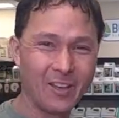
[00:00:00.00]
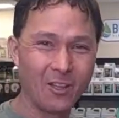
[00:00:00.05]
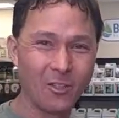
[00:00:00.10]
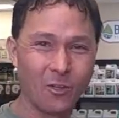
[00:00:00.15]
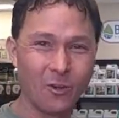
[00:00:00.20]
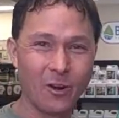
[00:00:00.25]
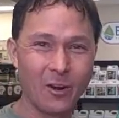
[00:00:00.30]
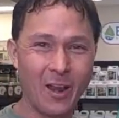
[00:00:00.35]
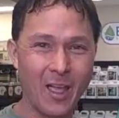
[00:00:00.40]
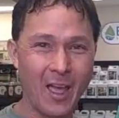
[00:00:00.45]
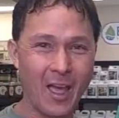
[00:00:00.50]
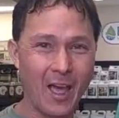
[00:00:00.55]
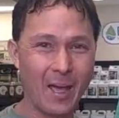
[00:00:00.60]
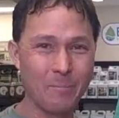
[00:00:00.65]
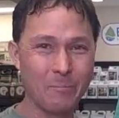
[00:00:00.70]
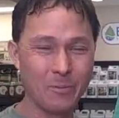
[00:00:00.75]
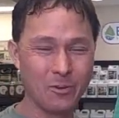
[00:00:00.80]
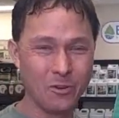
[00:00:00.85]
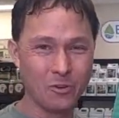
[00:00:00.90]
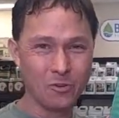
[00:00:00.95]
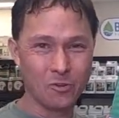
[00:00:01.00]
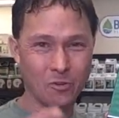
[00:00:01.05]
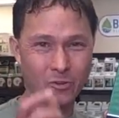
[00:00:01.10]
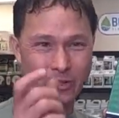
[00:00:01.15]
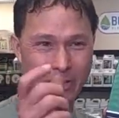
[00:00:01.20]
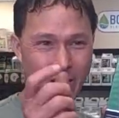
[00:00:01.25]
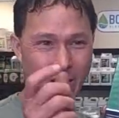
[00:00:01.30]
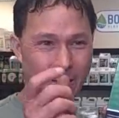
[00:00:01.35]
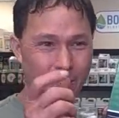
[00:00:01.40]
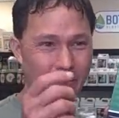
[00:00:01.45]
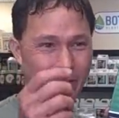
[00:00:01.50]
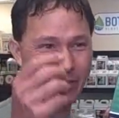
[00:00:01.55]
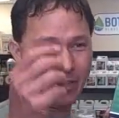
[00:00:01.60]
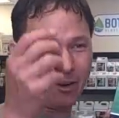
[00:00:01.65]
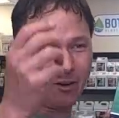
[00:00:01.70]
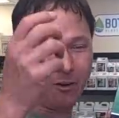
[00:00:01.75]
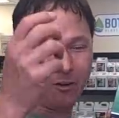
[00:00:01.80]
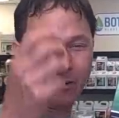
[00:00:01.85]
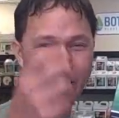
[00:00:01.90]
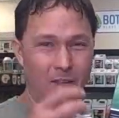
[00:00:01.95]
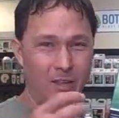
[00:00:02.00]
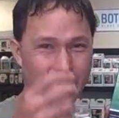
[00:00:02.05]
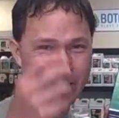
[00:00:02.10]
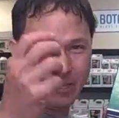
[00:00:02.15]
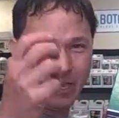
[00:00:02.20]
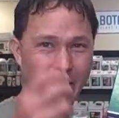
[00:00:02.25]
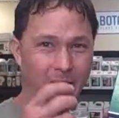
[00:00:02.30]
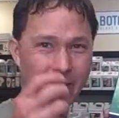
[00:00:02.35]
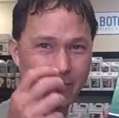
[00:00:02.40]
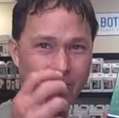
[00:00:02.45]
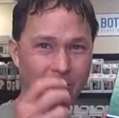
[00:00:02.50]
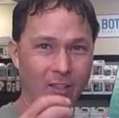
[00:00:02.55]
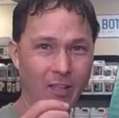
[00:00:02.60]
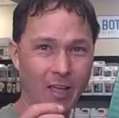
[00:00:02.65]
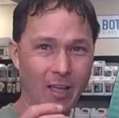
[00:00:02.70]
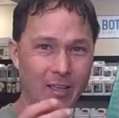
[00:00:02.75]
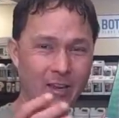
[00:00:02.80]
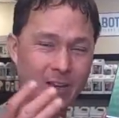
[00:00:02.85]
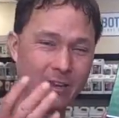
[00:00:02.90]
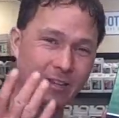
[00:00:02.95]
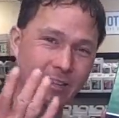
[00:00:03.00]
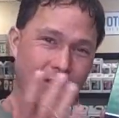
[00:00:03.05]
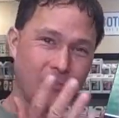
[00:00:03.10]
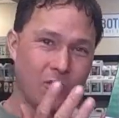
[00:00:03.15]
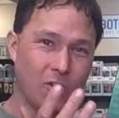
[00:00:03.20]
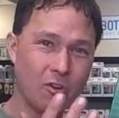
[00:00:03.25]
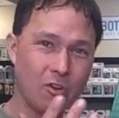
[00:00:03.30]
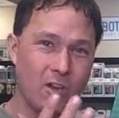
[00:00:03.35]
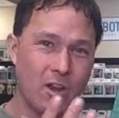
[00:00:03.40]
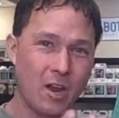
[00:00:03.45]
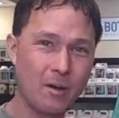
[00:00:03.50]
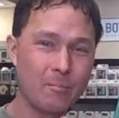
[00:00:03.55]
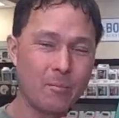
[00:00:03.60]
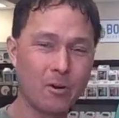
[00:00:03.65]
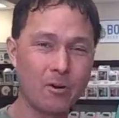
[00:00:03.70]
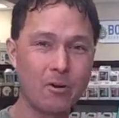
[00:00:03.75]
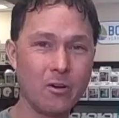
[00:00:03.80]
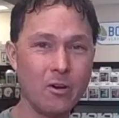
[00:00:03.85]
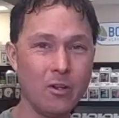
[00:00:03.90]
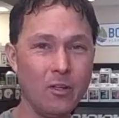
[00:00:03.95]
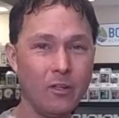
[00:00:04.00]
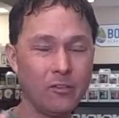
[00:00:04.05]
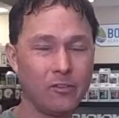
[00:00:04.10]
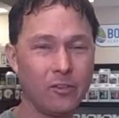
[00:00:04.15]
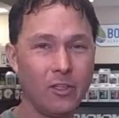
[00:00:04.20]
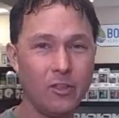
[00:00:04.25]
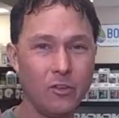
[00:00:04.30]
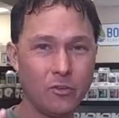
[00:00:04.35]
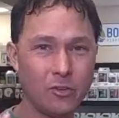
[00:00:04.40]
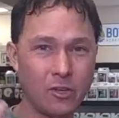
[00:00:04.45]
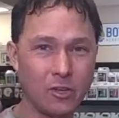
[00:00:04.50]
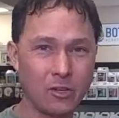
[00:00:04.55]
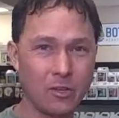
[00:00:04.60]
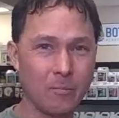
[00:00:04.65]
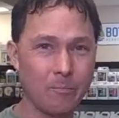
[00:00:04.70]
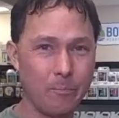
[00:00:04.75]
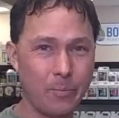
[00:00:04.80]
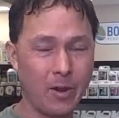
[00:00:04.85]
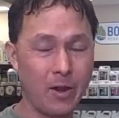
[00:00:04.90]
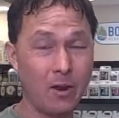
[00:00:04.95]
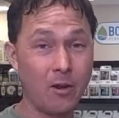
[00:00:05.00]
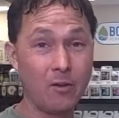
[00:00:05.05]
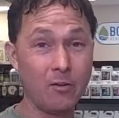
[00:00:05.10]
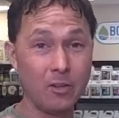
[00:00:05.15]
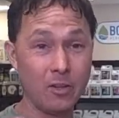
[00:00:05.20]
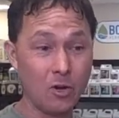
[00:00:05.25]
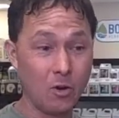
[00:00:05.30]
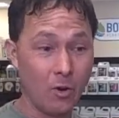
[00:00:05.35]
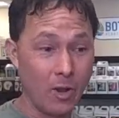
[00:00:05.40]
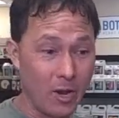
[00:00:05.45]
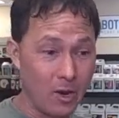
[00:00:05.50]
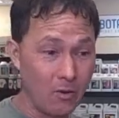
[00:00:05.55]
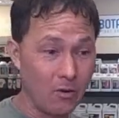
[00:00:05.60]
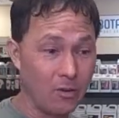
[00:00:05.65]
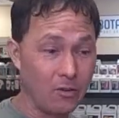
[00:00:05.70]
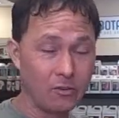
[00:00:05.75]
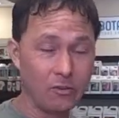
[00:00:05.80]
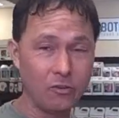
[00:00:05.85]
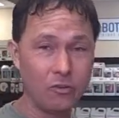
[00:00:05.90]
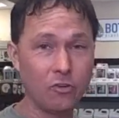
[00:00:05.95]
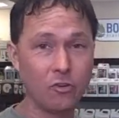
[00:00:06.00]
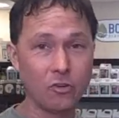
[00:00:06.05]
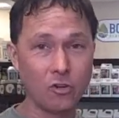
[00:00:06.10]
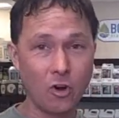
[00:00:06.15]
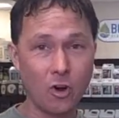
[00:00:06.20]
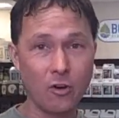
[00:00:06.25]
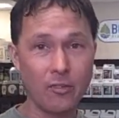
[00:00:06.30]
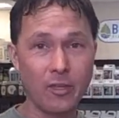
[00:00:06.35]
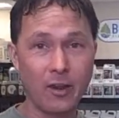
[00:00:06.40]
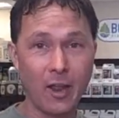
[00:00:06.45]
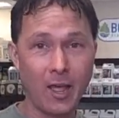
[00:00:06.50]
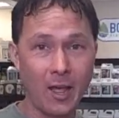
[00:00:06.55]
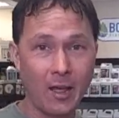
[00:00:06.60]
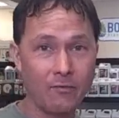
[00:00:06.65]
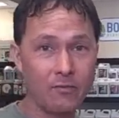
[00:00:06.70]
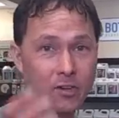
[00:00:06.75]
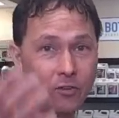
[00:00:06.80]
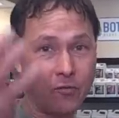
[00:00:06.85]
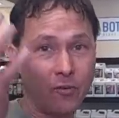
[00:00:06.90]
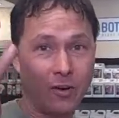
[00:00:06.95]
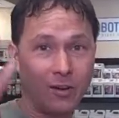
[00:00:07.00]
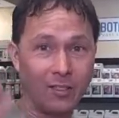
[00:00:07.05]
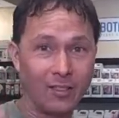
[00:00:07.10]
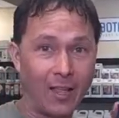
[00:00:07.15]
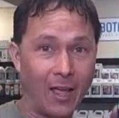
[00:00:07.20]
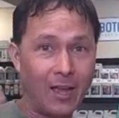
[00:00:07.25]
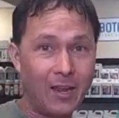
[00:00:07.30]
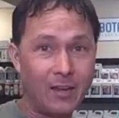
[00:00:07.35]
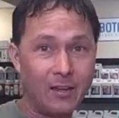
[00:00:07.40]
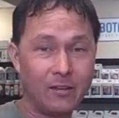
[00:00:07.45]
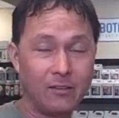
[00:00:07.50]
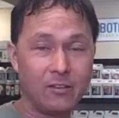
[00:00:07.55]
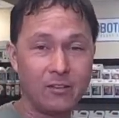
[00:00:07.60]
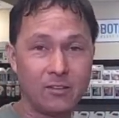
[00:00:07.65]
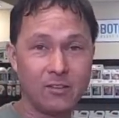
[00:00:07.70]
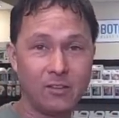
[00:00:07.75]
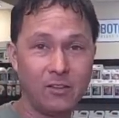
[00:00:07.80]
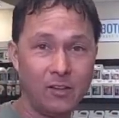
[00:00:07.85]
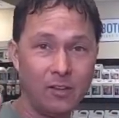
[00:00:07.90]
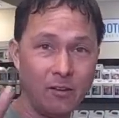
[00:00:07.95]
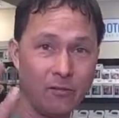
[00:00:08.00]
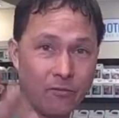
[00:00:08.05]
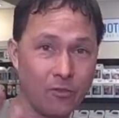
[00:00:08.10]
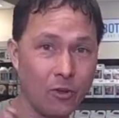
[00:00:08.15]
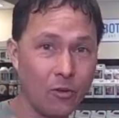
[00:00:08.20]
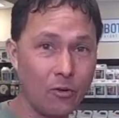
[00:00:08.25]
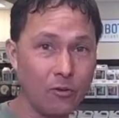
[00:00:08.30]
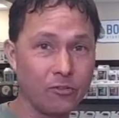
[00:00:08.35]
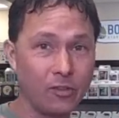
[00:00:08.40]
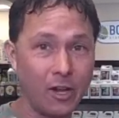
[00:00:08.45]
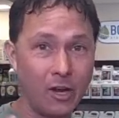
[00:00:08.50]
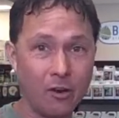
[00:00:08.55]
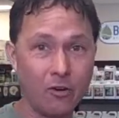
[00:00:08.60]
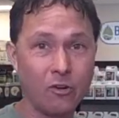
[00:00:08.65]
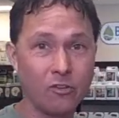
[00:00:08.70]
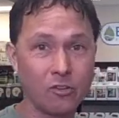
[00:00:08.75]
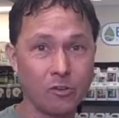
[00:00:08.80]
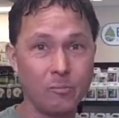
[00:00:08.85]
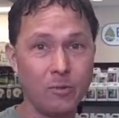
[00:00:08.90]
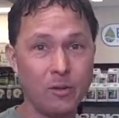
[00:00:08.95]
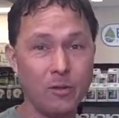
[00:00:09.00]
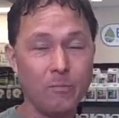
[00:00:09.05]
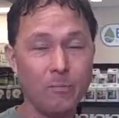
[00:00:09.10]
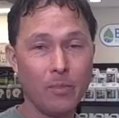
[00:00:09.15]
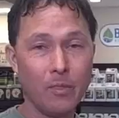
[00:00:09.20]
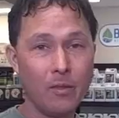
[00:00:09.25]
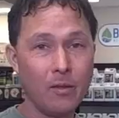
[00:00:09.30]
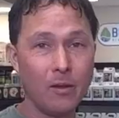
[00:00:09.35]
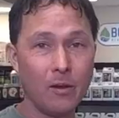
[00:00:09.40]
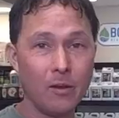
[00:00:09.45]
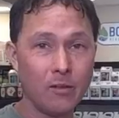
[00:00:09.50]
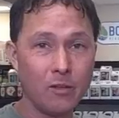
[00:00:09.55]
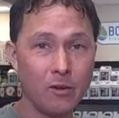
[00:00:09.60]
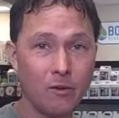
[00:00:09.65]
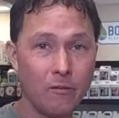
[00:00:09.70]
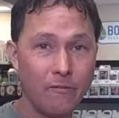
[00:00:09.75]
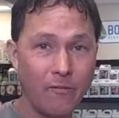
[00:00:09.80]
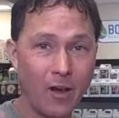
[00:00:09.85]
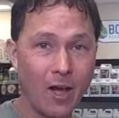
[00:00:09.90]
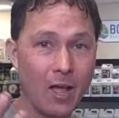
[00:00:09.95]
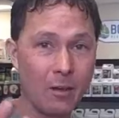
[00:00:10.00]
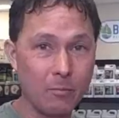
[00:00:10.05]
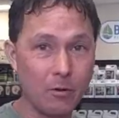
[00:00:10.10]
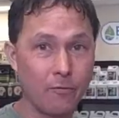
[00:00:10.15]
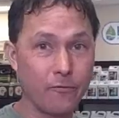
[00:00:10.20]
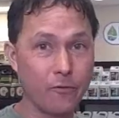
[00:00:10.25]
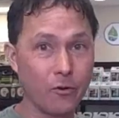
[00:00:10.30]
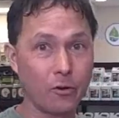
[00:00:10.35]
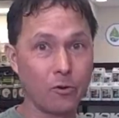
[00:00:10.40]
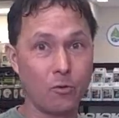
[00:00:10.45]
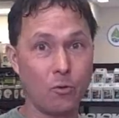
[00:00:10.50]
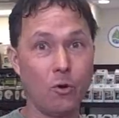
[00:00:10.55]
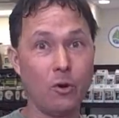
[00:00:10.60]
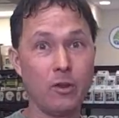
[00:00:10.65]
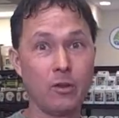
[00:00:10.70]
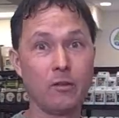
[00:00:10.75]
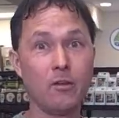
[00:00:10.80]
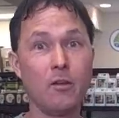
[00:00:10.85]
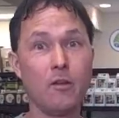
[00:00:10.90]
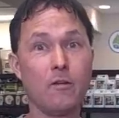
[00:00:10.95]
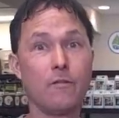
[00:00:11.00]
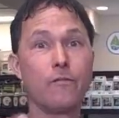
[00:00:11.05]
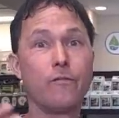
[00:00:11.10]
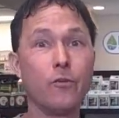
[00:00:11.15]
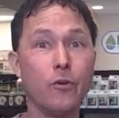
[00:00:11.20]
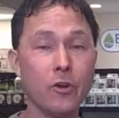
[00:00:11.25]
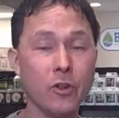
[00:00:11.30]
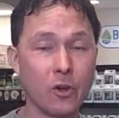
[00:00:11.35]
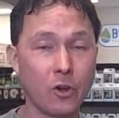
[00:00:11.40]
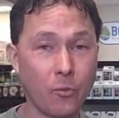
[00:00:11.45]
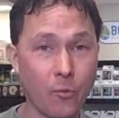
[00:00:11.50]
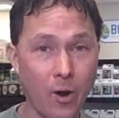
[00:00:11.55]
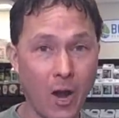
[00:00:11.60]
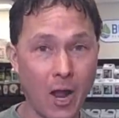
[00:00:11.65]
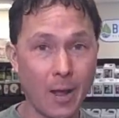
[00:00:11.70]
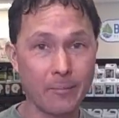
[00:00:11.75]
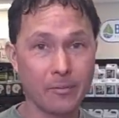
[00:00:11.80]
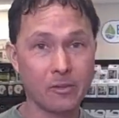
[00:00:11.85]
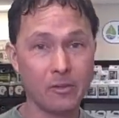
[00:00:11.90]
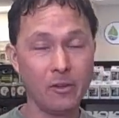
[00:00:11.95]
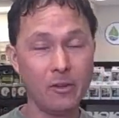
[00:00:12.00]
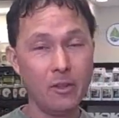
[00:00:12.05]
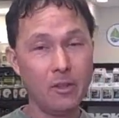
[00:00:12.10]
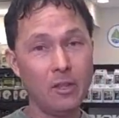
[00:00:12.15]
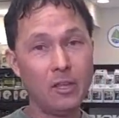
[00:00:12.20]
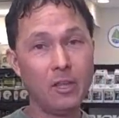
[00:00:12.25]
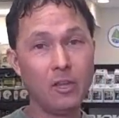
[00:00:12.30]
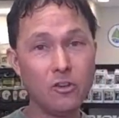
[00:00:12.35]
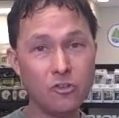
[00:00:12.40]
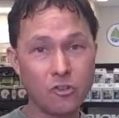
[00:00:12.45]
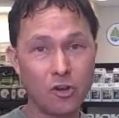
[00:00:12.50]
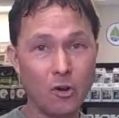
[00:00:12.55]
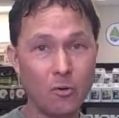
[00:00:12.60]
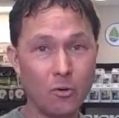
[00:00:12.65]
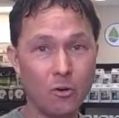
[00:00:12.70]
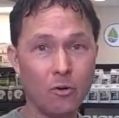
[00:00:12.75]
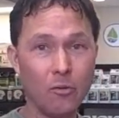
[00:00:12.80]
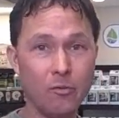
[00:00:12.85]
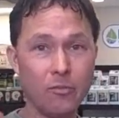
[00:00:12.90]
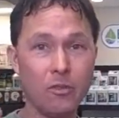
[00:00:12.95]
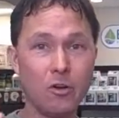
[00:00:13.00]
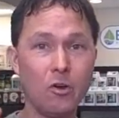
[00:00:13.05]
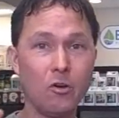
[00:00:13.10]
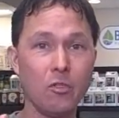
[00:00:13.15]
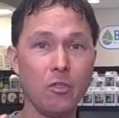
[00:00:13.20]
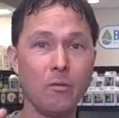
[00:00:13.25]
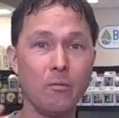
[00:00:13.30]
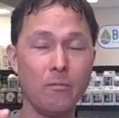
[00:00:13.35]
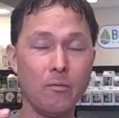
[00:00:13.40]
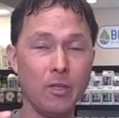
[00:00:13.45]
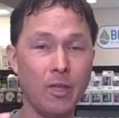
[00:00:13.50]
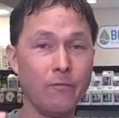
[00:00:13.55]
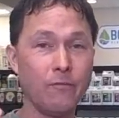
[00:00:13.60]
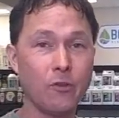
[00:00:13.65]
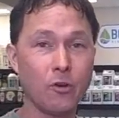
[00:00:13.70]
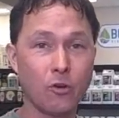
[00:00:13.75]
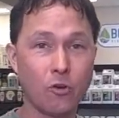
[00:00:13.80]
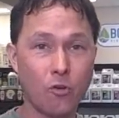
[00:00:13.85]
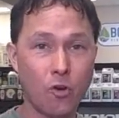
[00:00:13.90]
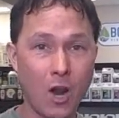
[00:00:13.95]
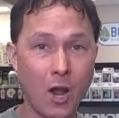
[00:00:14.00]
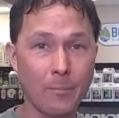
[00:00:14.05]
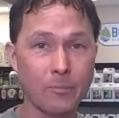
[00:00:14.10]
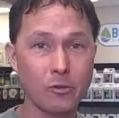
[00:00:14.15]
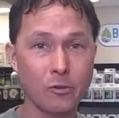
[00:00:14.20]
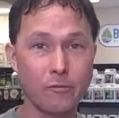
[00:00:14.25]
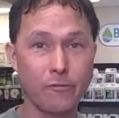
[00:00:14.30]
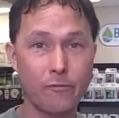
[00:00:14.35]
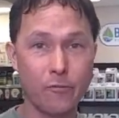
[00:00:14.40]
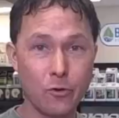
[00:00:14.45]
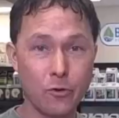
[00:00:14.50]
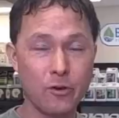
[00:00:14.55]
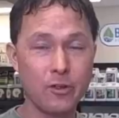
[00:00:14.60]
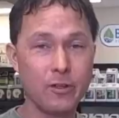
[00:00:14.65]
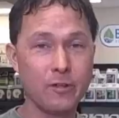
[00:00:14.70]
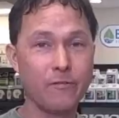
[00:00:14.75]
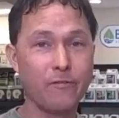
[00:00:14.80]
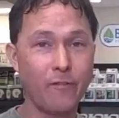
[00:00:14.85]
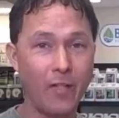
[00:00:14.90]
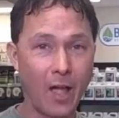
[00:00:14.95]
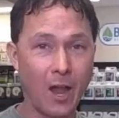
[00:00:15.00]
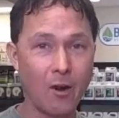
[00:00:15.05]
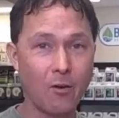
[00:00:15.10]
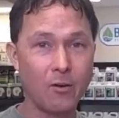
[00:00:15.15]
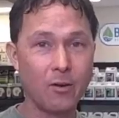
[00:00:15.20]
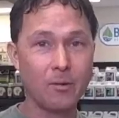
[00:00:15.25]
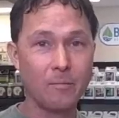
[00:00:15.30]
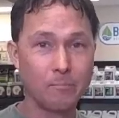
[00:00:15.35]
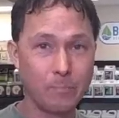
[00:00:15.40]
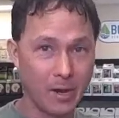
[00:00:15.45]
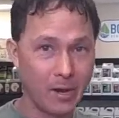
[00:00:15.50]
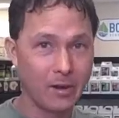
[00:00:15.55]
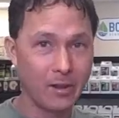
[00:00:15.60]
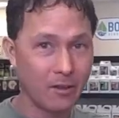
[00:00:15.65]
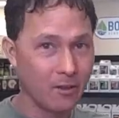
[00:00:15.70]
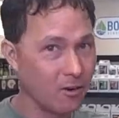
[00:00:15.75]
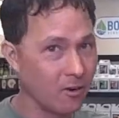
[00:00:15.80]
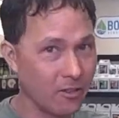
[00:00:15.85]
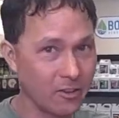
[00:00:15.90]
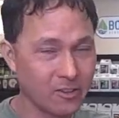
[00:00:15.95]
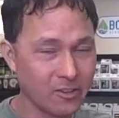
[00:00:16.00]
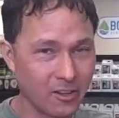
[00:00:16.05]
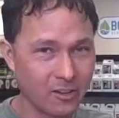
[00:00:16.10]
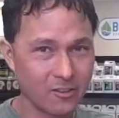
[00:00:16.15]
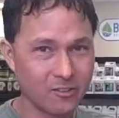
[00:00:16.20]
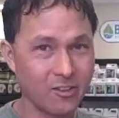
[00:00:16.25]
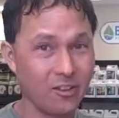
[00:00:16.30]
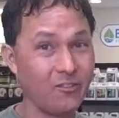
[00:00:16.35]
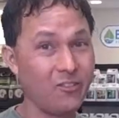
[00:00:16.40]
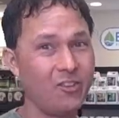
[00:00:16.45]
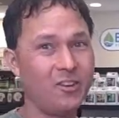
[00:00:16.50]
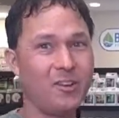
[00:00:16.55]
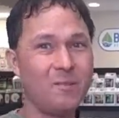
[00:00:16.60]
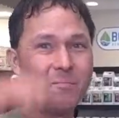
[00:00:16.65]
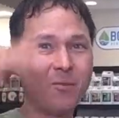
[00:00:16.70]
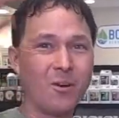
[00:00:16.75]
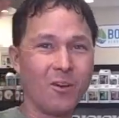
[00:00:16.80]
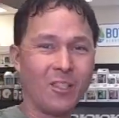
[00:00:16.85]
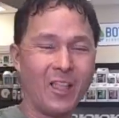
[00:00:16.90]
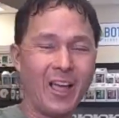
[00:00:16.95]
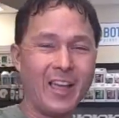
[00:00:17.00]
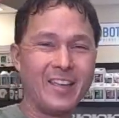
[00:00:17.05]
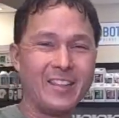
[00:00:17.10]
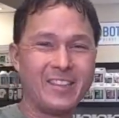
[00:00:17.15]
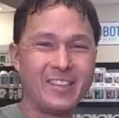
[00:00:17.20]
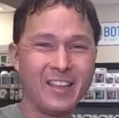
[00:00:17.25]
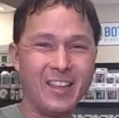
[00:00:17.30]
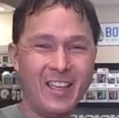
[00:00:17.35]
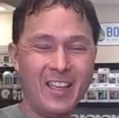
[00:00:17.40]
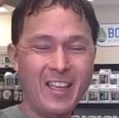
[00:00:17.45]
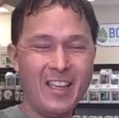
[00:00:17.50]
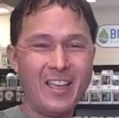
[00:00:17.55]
download an app and use your camera that'll take in the light and give you a number so that you can compare, you know, areas in your yard that have different lighting to see if those areas can be, you know, viable for growing fruiting crops. In general, you know, if your crops are fruiting, flowering, budding, and all this kind of stuff, you need more light.